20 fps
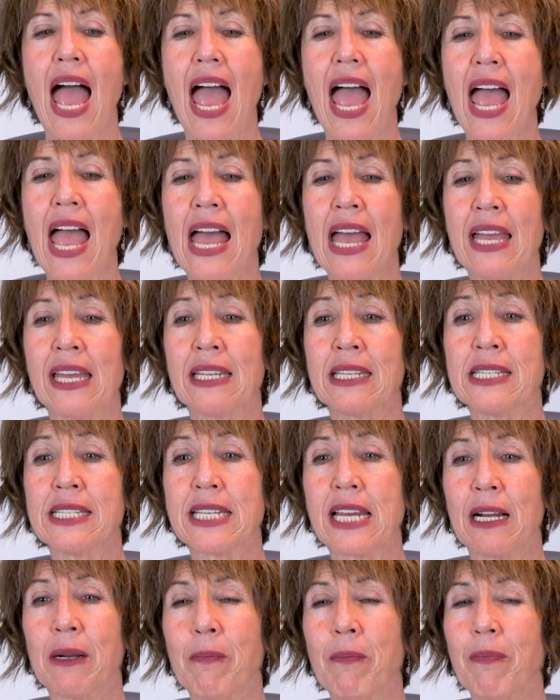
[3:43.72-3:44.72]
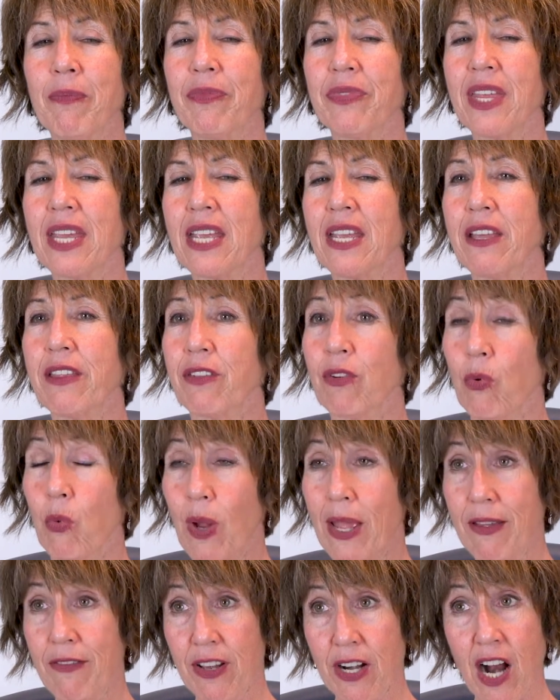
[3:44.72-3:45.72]
And they either
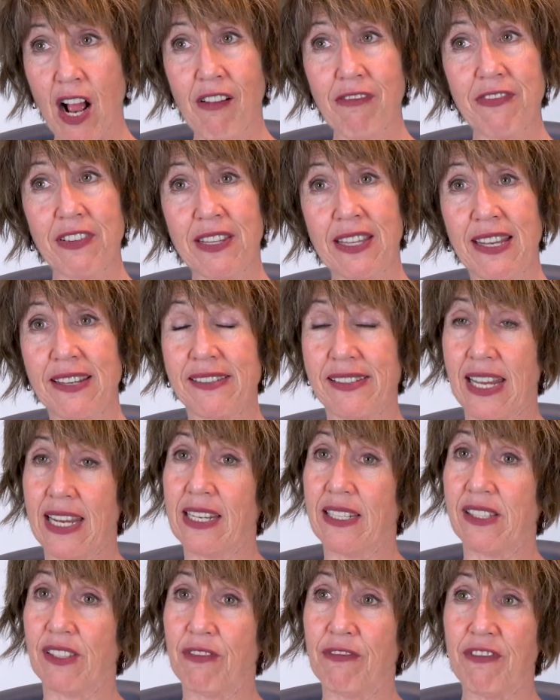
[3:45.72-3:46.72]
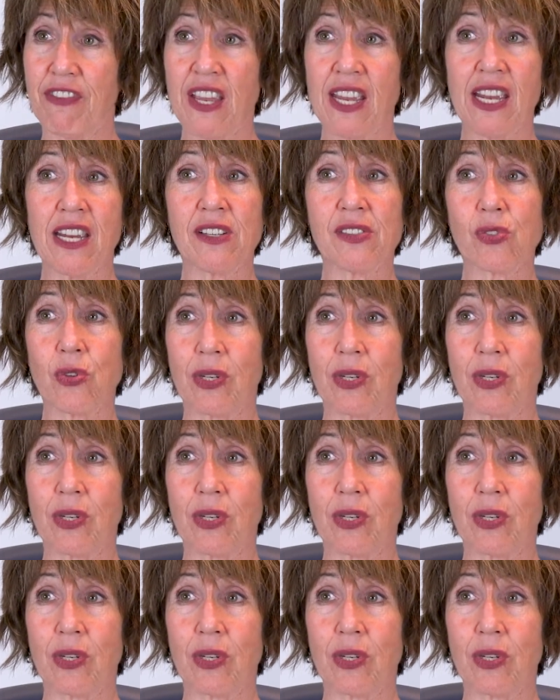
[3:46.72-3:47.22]
wave it off and they say it's a phase,